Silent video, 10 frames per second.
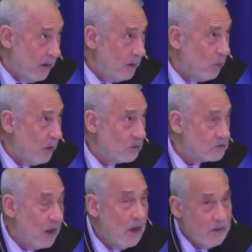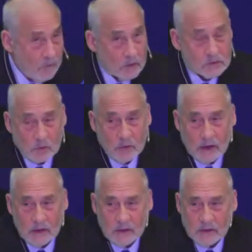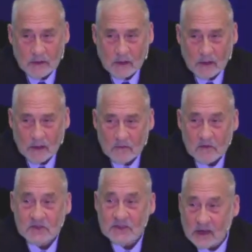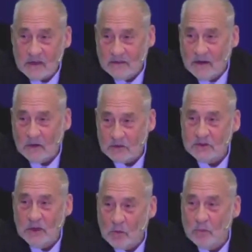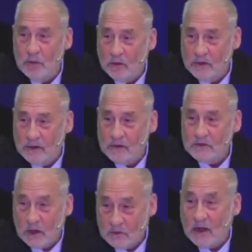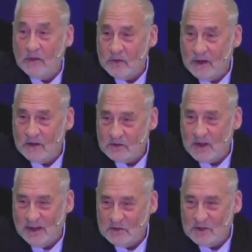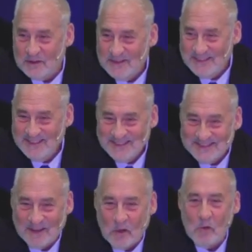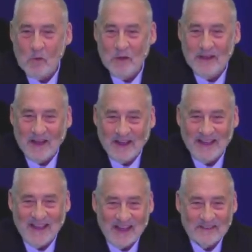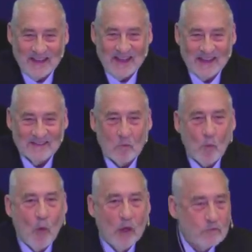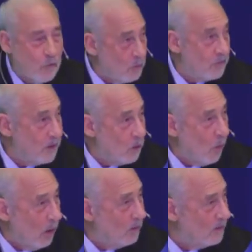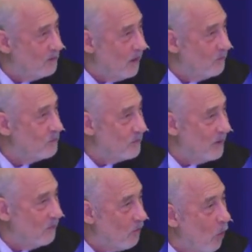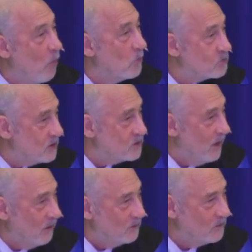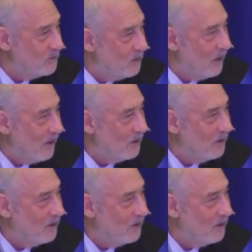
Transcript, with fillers: anywhere else. They've also created uh, the second largest number of billionaires outside the United States. So uh, at, at one form of inequality, they've, they've almost excelled, uh,